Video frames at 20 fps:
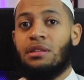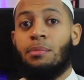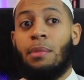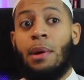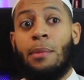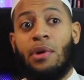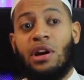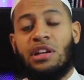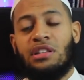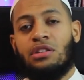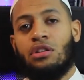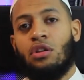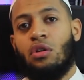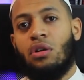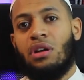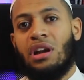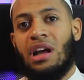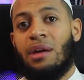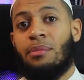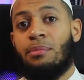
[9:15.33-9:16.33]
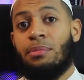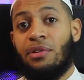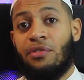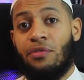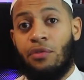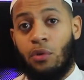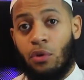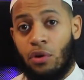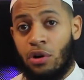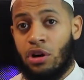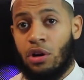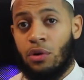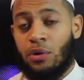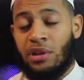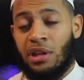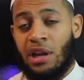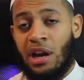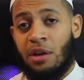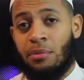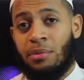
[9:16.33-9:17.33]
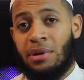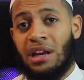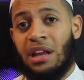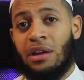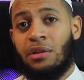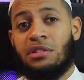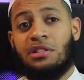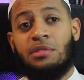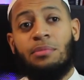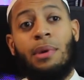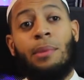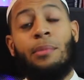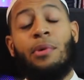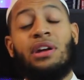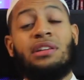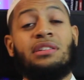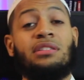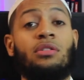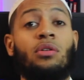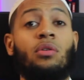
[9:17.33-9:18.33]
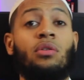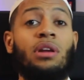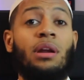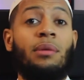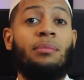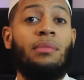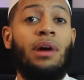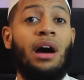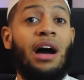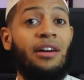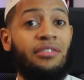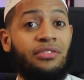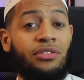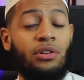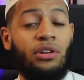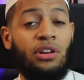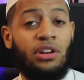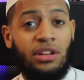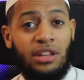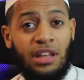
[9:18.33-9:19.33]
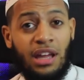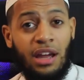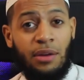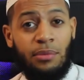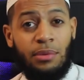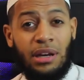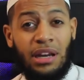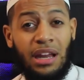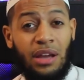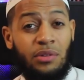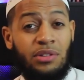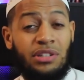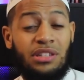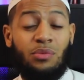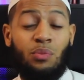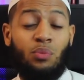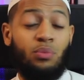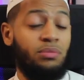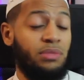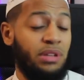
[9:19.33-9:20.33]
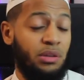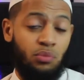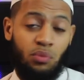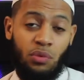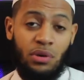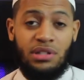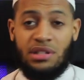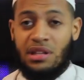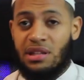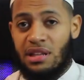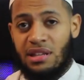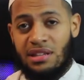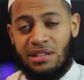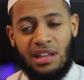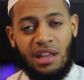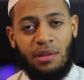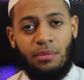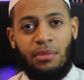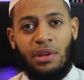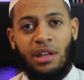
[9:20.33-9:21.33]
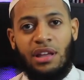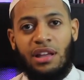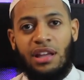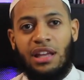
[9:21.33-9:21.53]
memorizing the Quran before knowing the Arabic language and memorizing the Quran after learning the Arabic language, it wasn't the same.